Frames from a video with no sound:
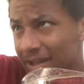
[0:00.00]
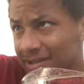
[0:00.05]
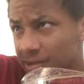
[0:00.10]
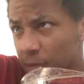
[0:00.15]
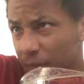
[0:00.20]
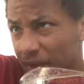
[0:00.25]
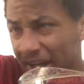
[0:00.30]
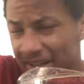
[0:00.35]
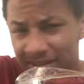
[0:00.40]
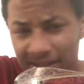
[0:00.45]
So
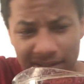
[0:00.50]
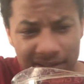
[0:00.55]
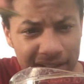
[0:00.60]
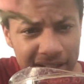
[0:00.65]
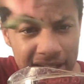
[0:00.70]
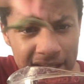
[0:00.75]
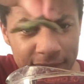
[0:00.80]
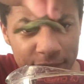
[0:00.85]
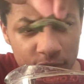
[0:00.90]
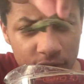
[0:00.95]
we got the
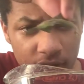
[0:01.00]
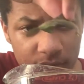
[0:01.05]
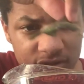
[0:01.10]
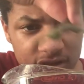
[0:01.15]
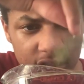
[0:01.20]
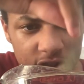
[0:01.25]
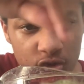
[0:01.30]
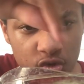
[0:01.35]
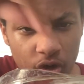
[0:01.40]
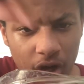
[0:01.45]
leaf, you know what I'm
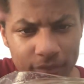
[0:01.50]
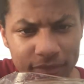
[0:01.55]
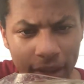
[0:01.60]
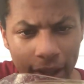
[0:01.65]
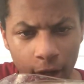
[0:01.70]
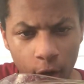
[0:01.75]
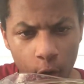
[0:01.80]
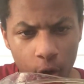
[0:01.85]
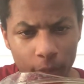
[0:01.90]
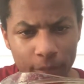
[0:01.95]
saying? Drop that
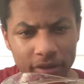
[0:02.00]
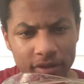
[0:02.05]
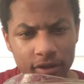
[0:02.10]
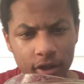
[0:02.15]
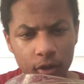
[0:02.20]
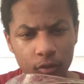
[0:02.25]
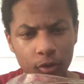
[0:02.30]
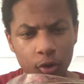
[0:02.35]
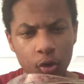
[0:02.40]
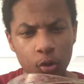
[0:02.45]
hoe up in there
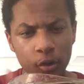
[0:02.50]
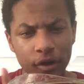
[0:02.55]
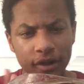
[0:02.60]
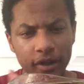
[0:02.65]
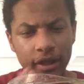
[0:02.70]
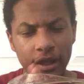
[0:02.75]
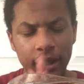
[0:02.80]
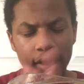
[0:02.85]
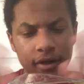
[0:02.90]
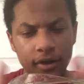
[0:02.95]
real quick
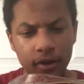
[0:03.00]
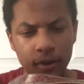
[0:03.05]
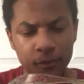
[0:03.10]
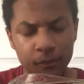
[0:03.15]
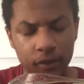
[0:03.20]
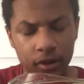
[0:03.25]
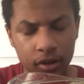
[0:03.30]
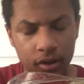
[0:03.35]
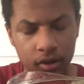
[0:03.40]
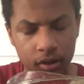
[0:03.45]
and, um...